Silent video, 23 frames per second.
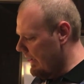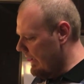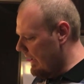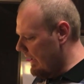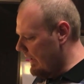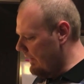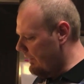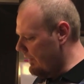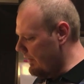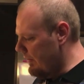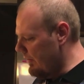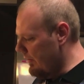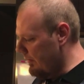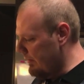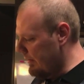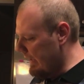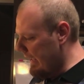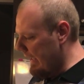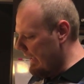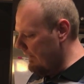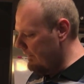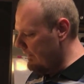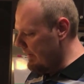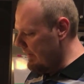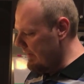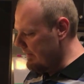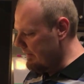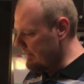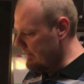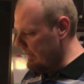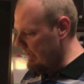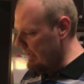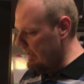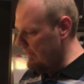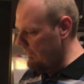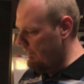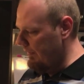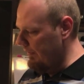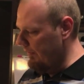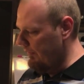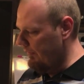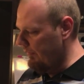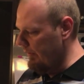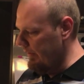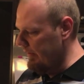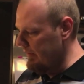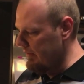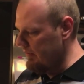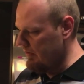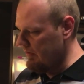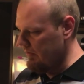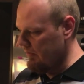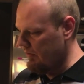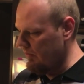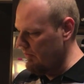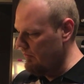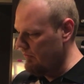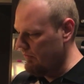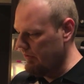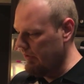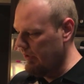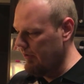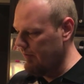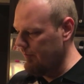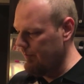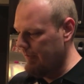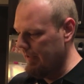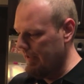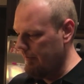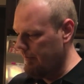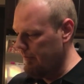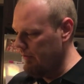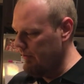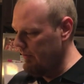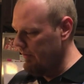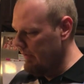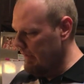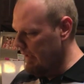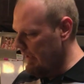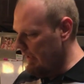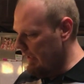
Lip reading: If you don't have this, feel free to just use salt and pepper.